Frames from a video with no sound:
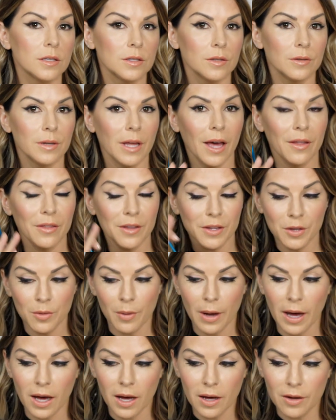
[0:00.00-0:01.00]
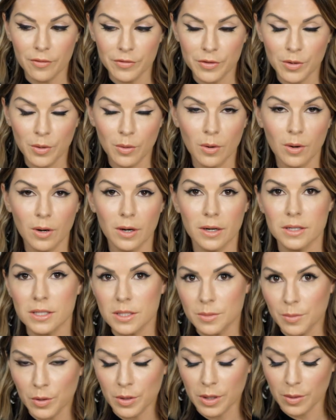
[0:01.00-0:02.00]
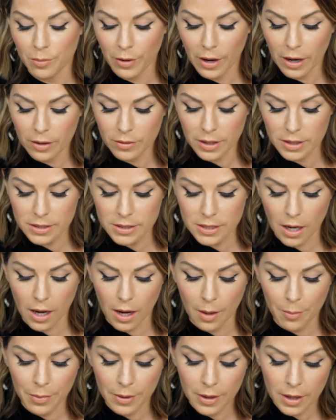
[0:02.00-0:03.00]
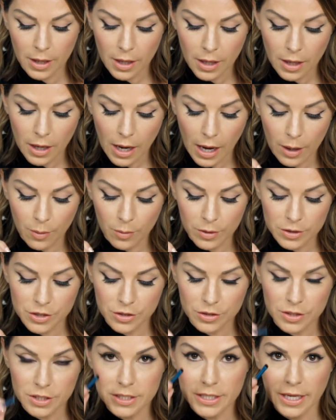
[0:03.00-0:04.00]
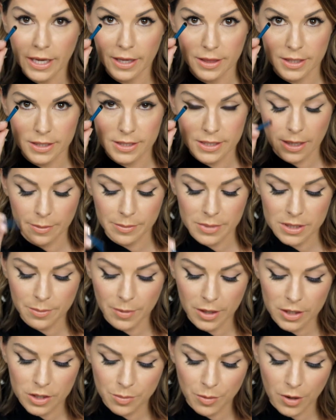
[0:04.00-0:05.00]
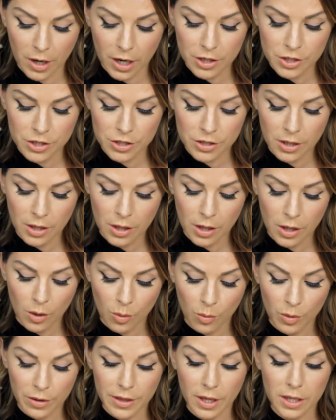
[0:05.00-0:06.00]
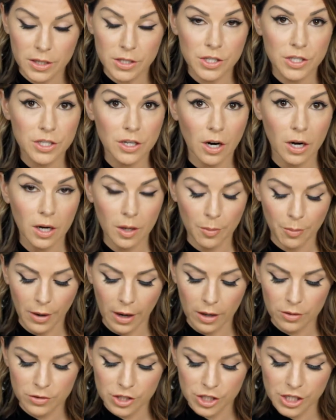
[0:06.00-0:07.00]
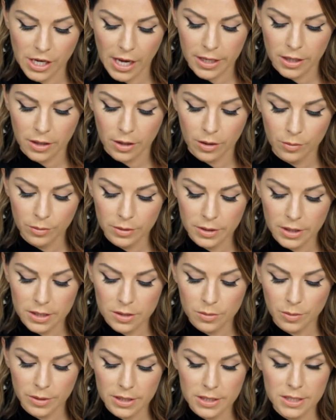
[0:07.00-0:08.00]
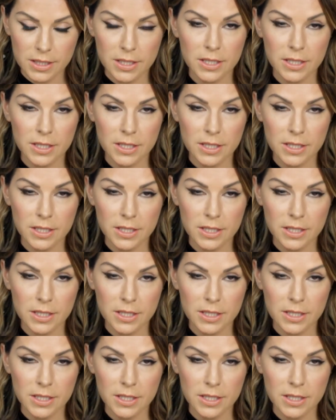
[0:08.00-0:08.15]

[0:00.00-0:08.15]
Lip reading: So now that you have your smoky brown on top, I want you to take the same smudge brush with a dark brown shadow. This one is